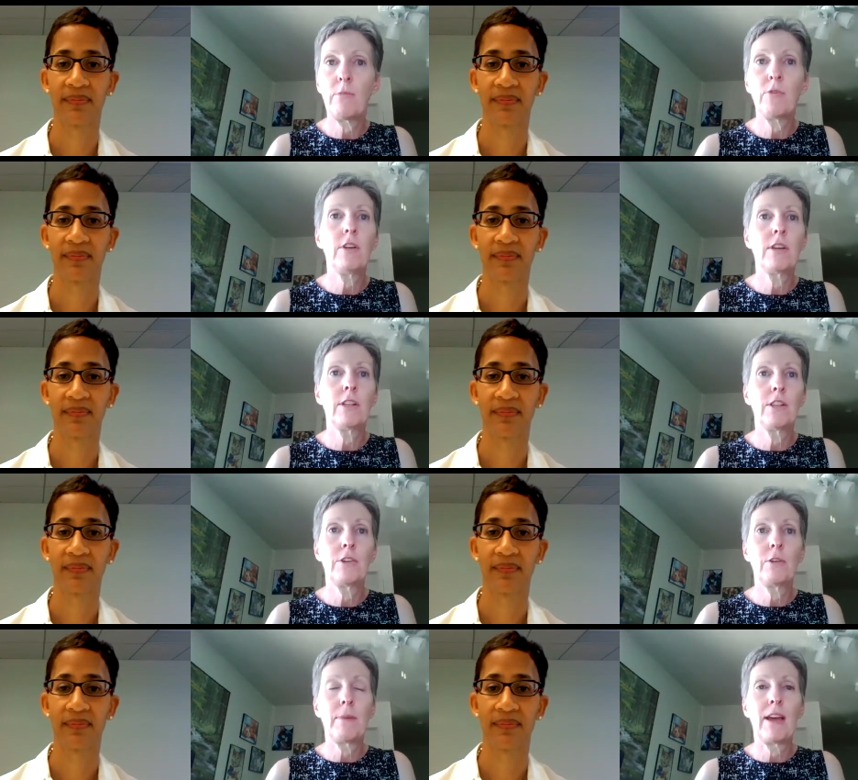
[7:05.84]
Speaker 1: where you can
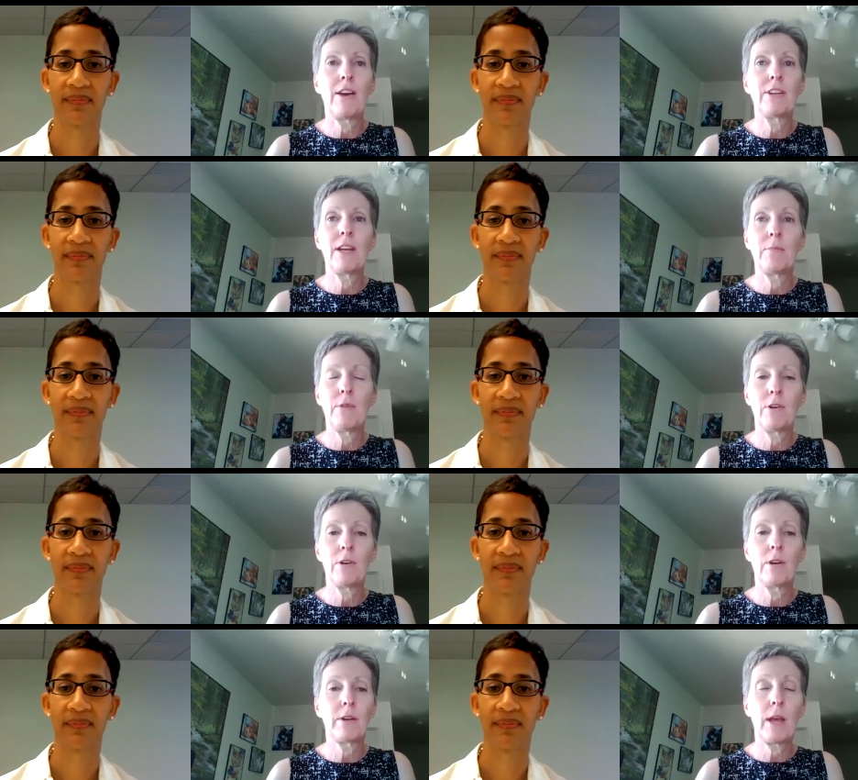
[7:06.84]
learn about um,
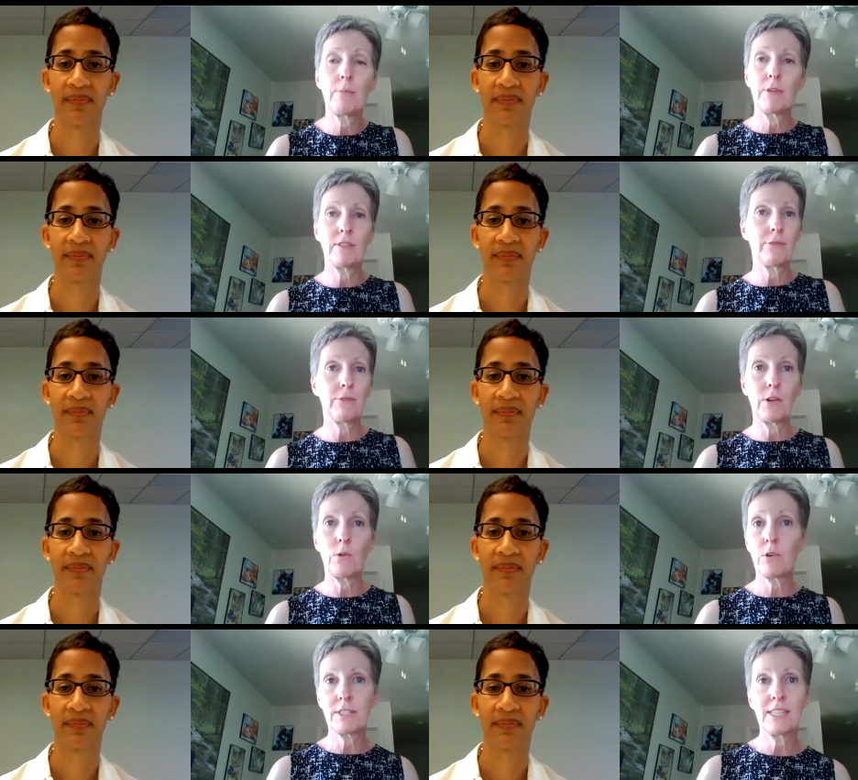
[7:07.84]
her a couple of different
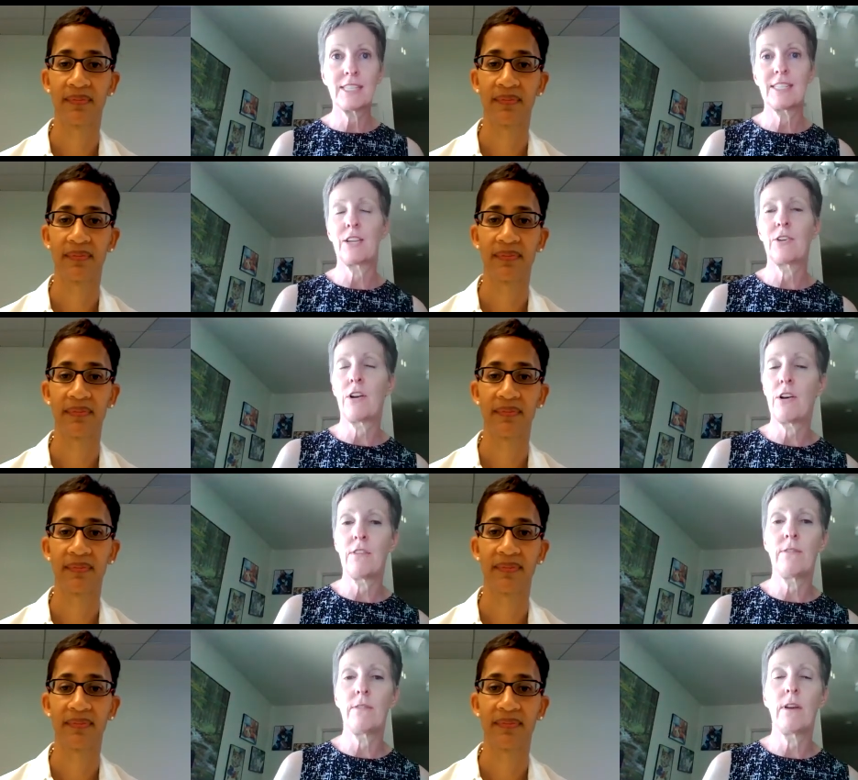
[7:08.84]
courses that are
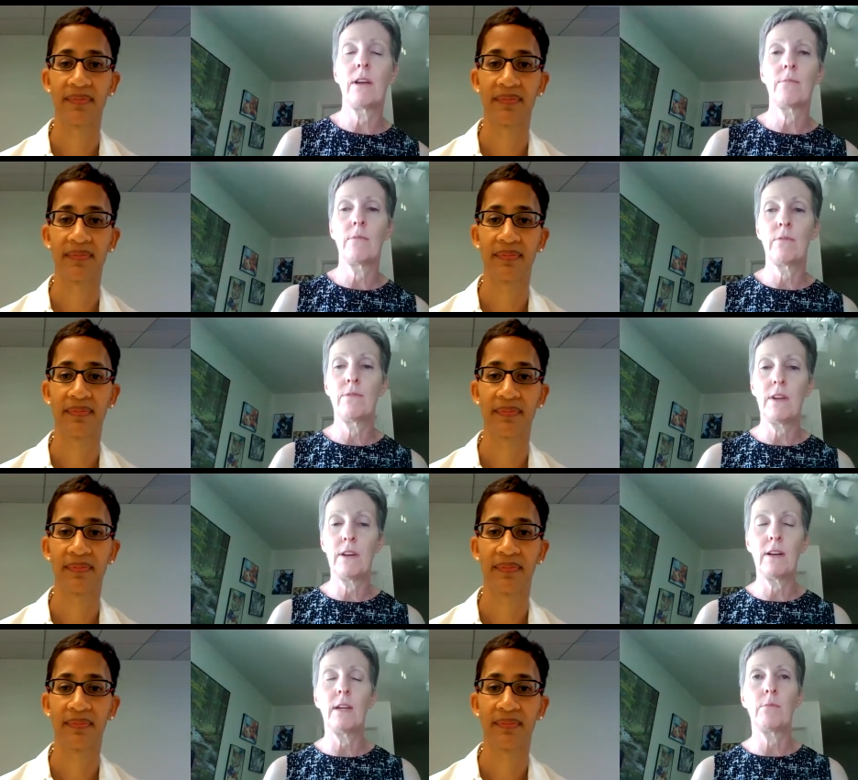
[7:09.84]
all um,
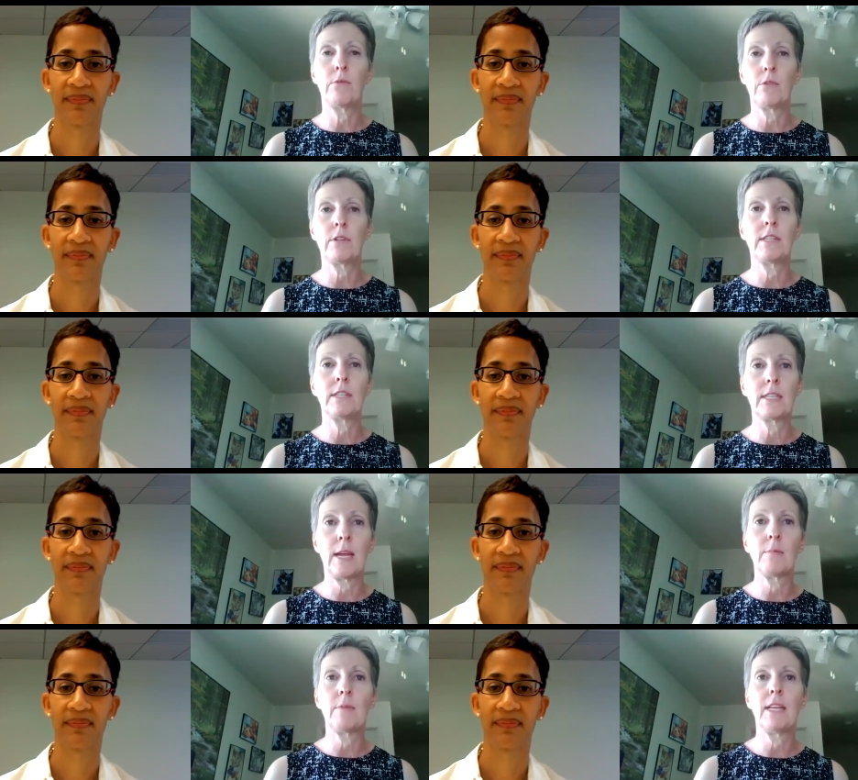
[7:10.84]
very important and
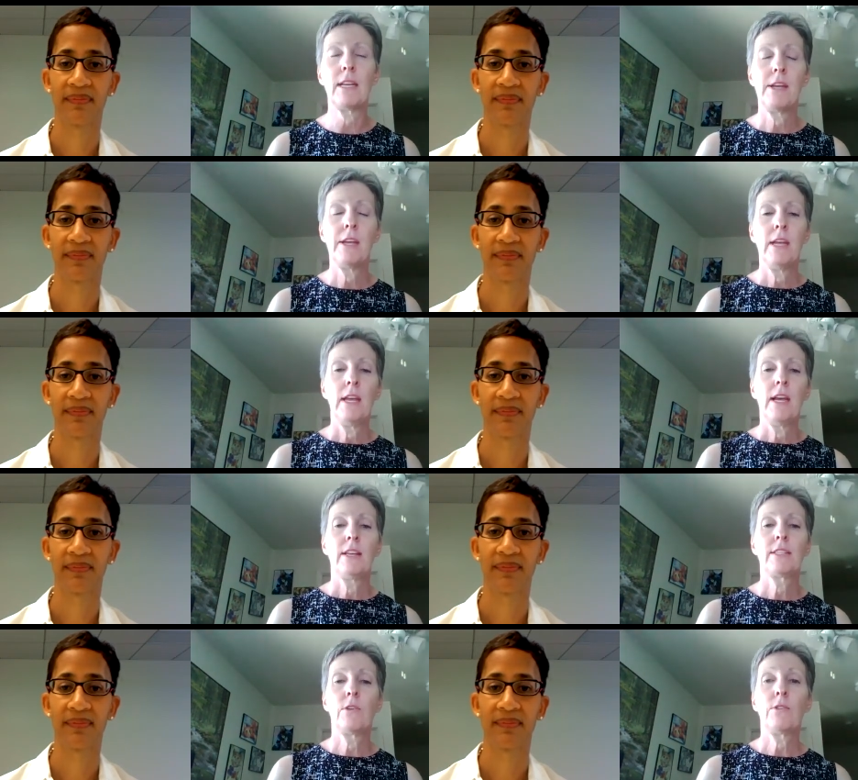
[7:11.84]
timely.
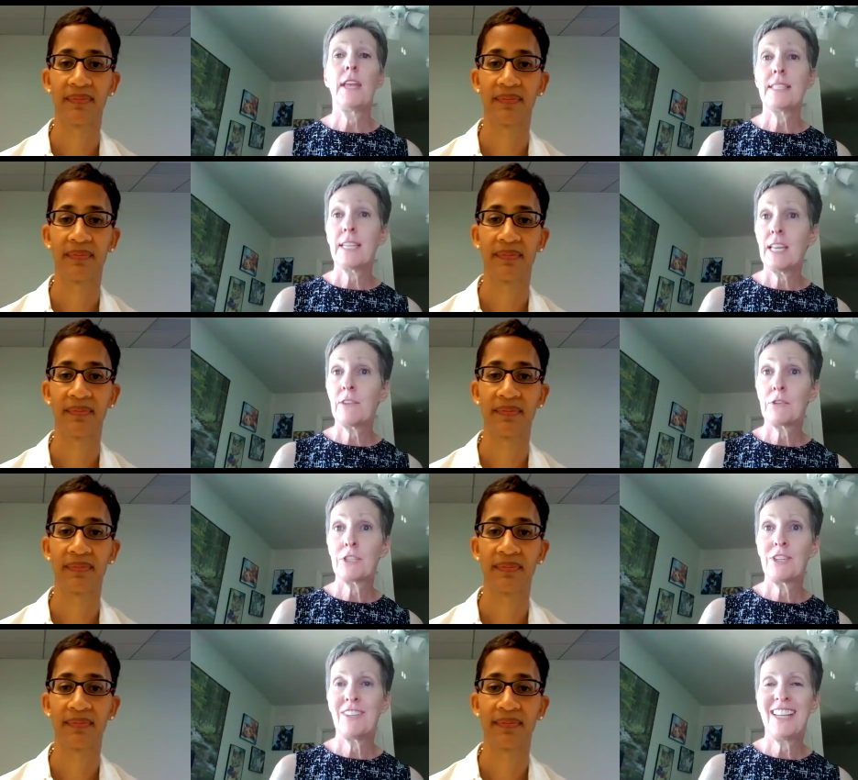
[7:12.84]
So thanks again
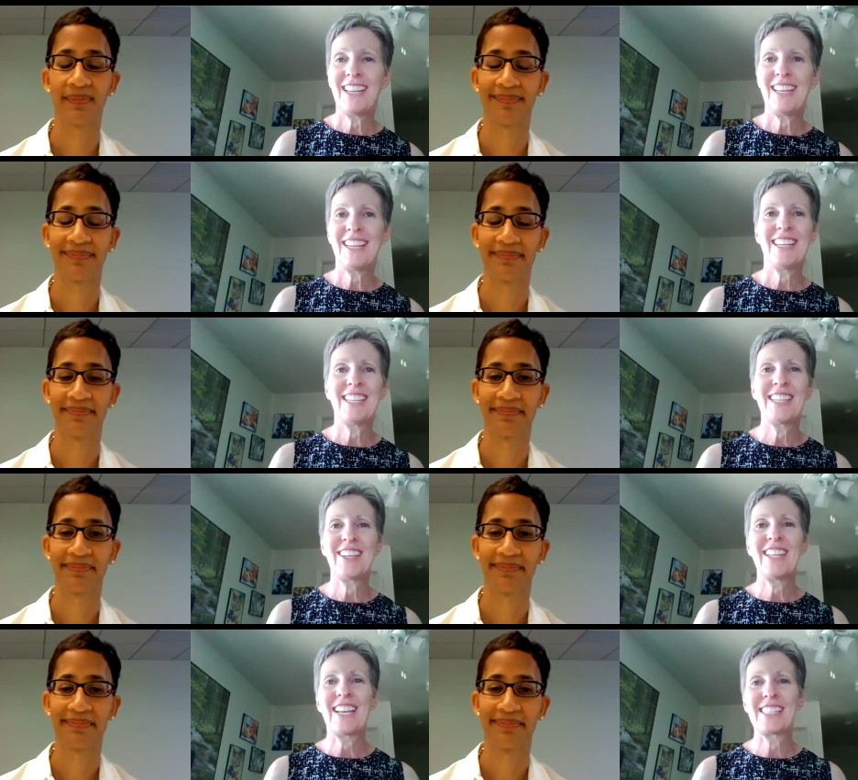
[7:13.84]
for tuning in, and
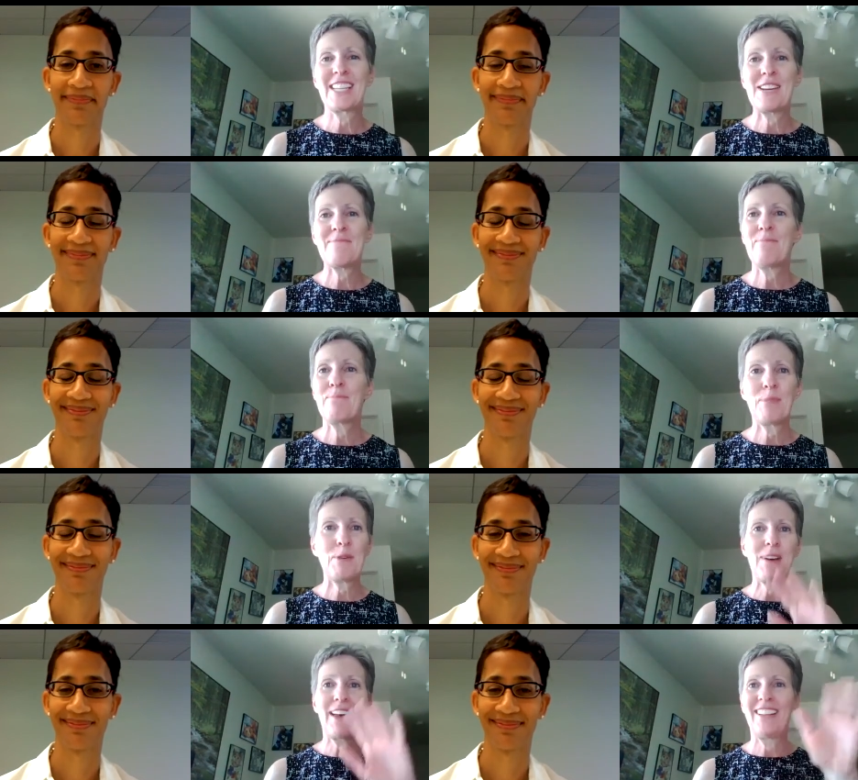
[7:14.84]
until next time,
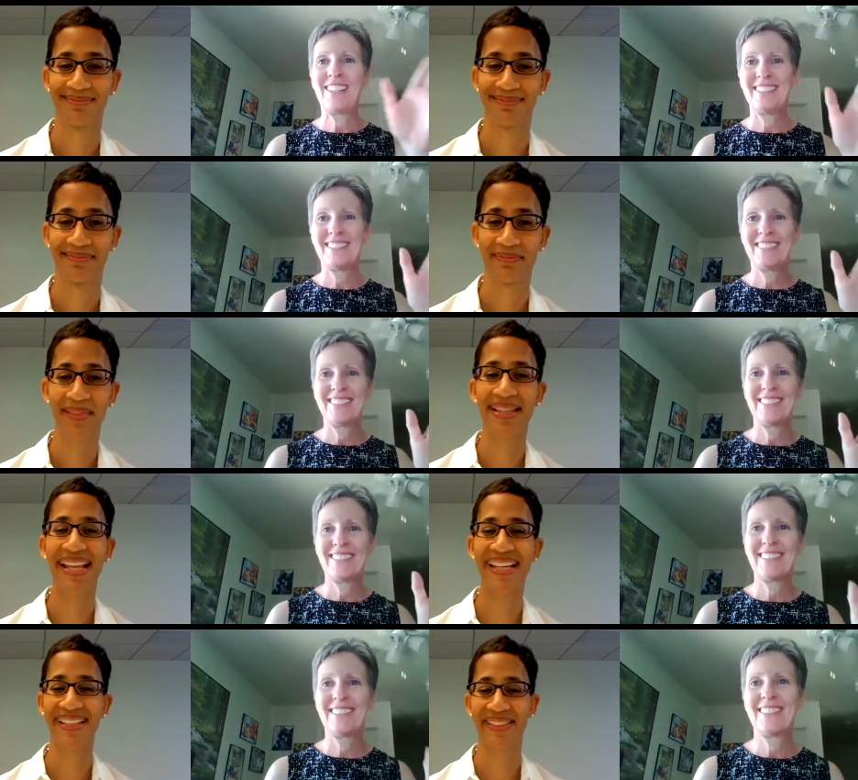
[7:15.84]
be well.
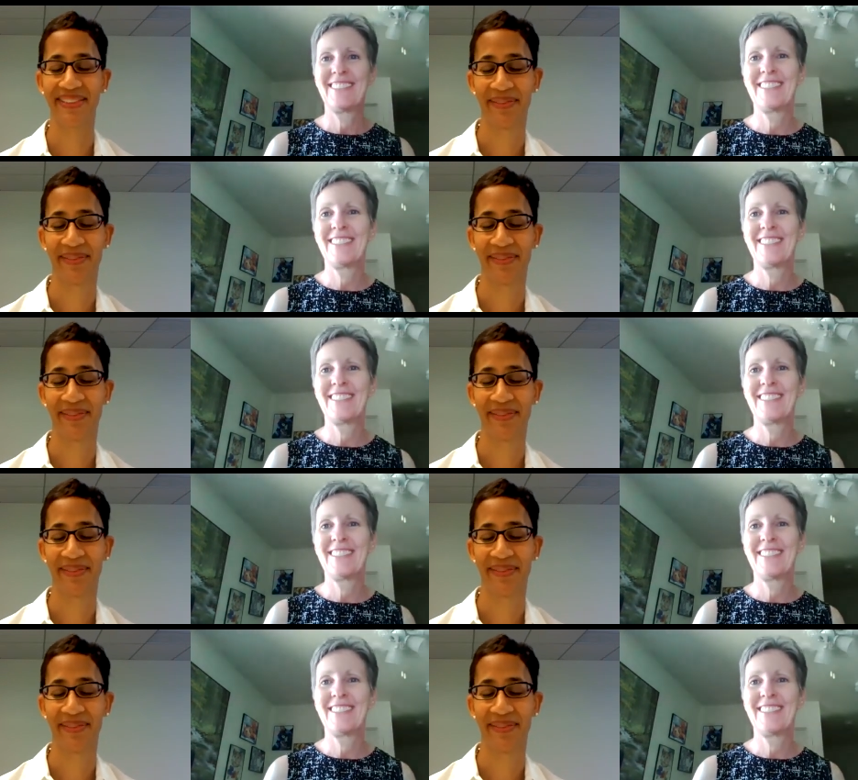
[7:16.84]
Speaker 2: Thank you.